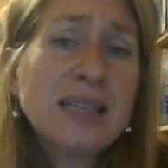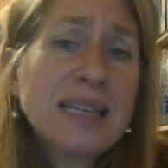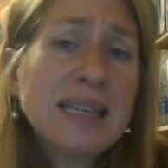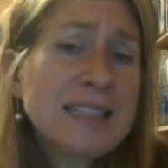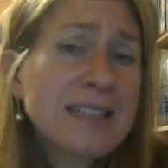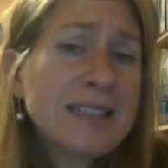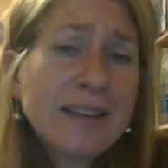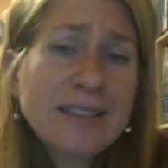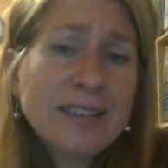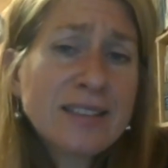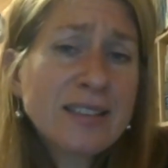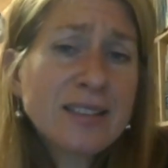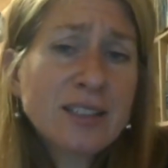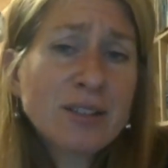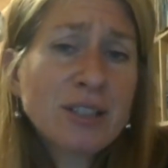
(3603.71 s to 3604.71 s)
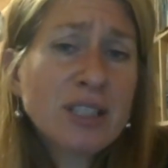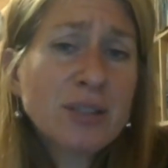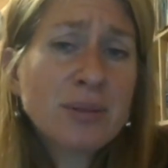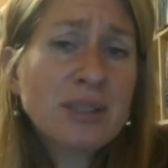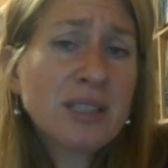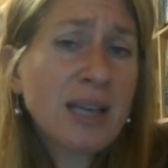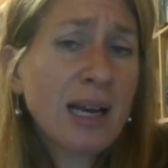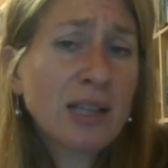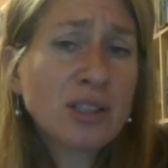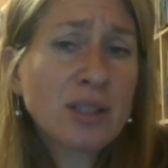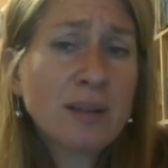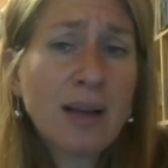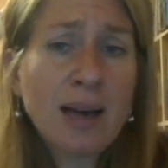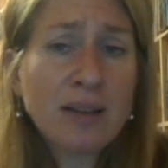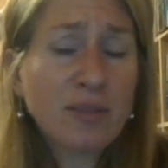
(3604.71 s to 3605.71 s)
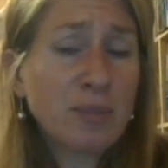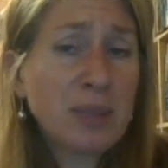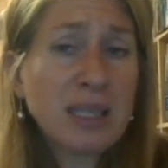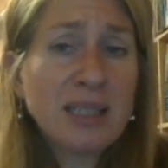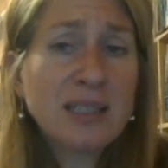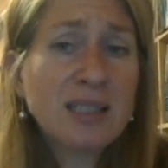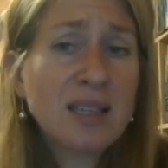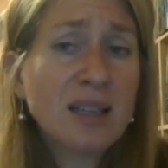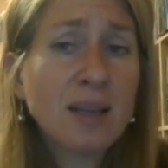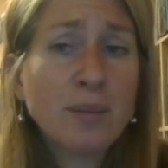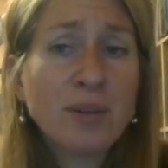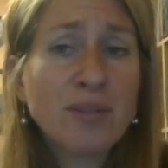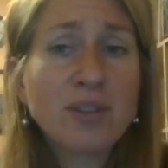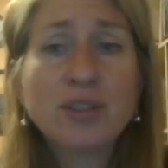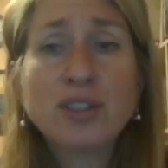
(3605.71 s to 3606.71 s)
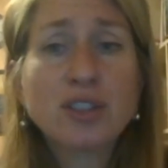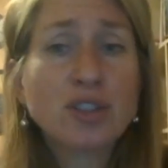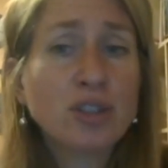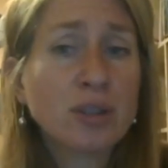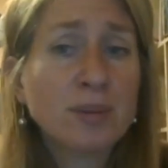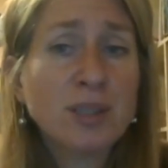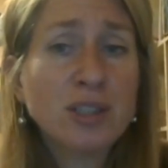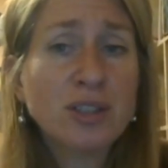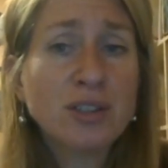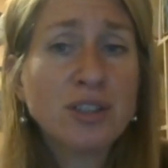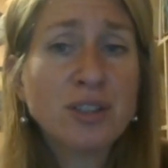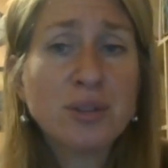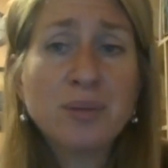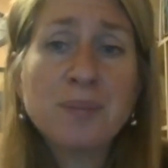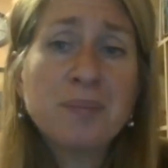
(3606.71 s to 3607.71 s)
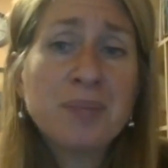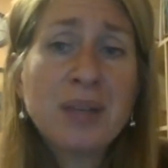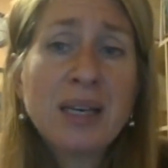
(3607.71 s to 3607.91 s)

It's not necessary to attach a lot of meaning to them if they're disturbing to you.